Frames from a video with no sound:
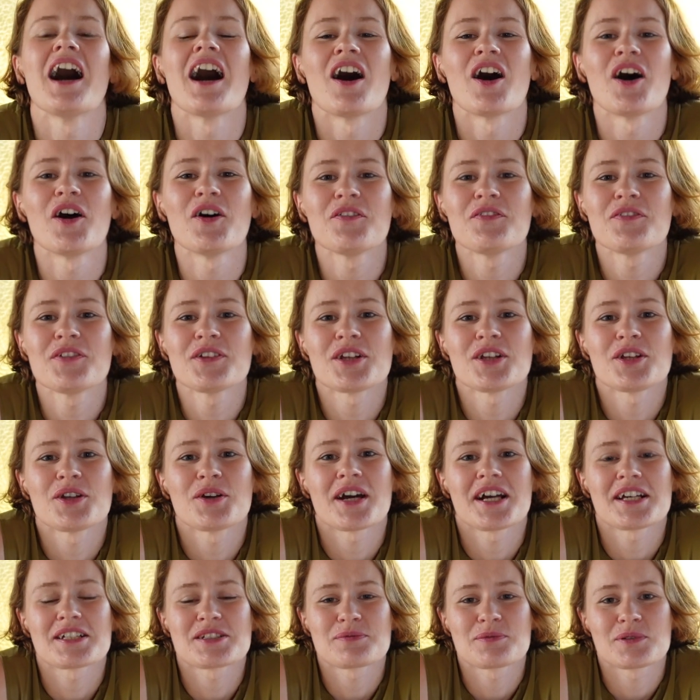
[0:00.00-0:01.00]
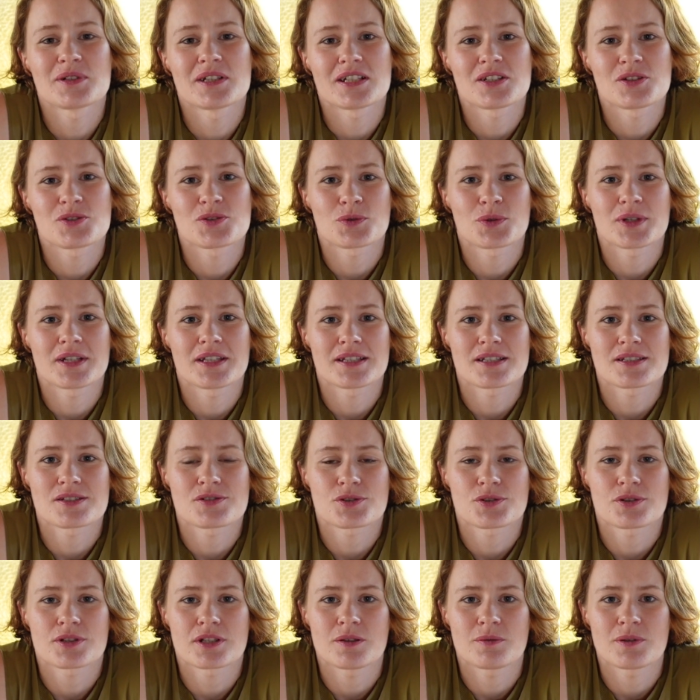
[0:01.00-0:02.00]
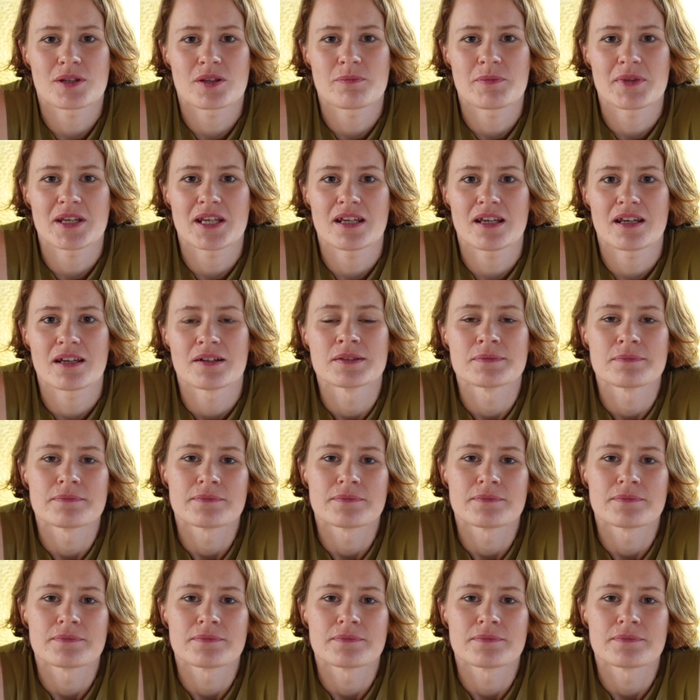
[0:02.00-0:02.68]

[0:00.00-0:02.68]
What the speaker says: hopefully you guys will enjoy this journey with me.